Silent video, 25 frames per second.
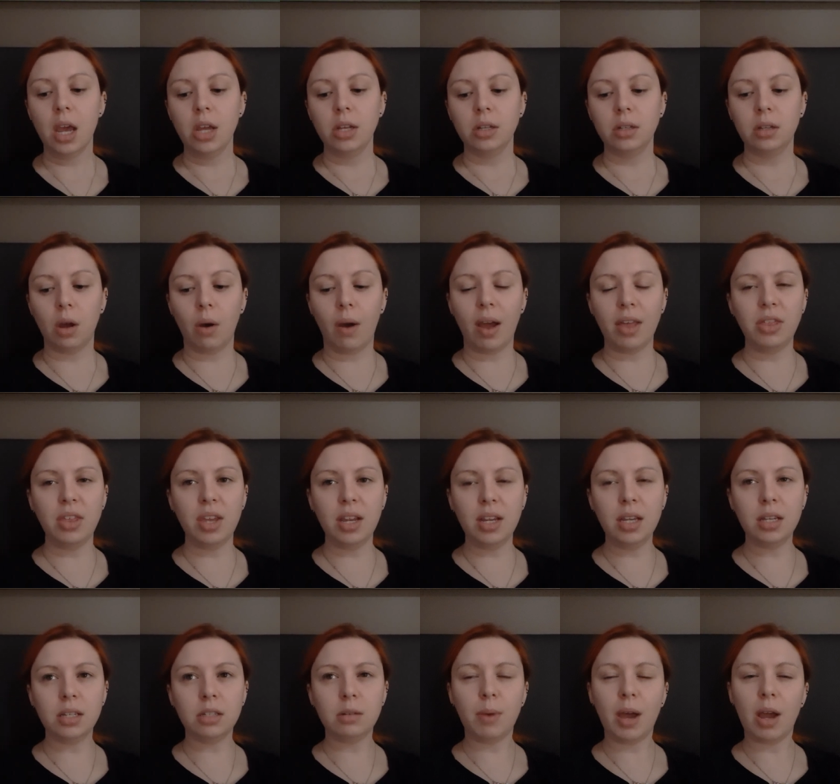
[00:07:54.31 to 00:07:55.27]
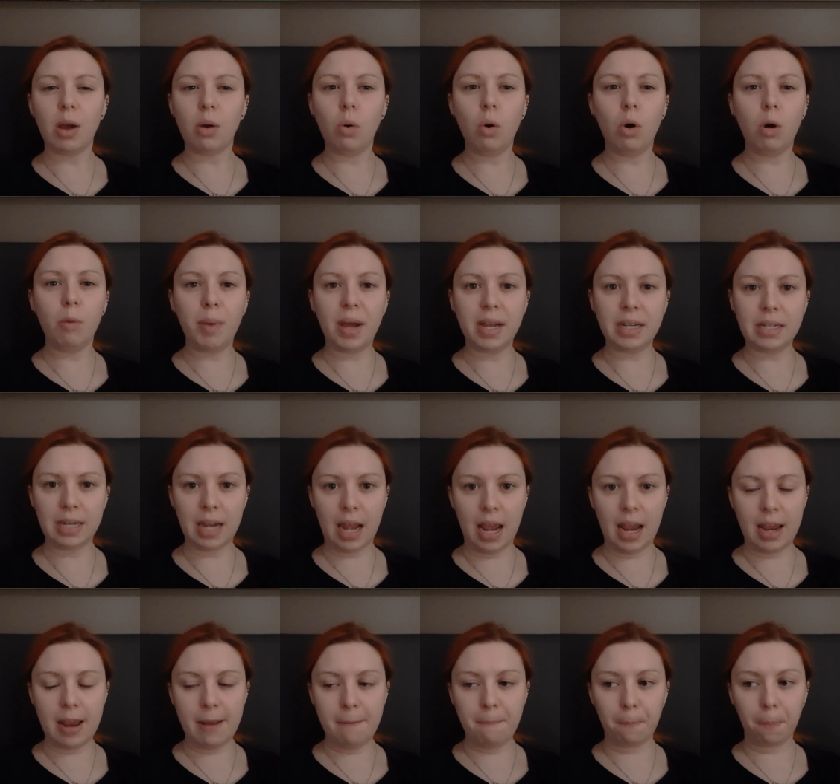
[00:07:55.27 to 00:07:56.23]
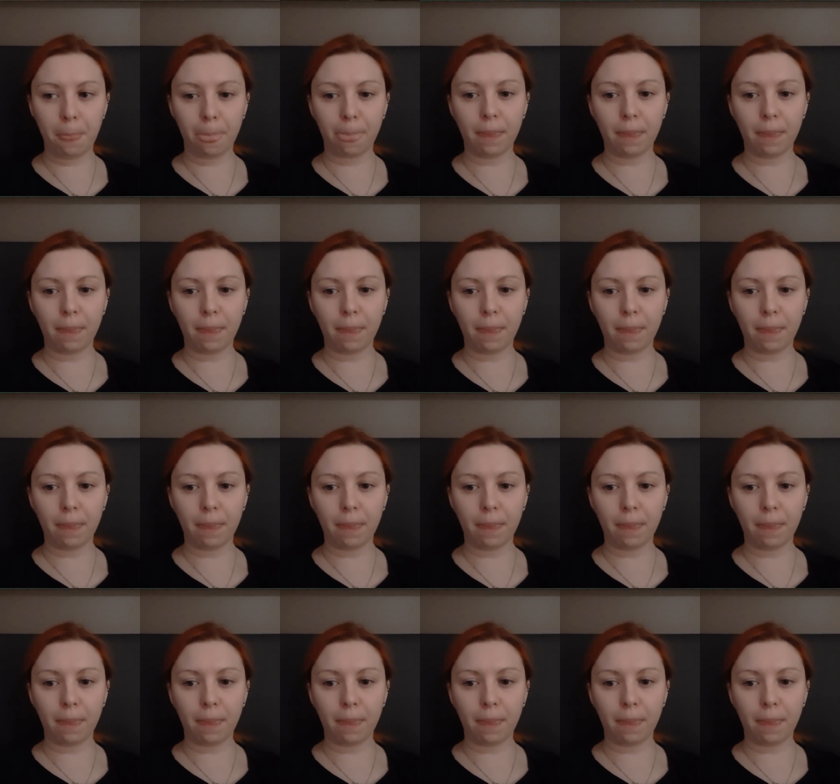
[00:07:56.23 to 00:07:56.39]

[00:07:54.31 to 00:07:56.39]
So I think it's about 8:15.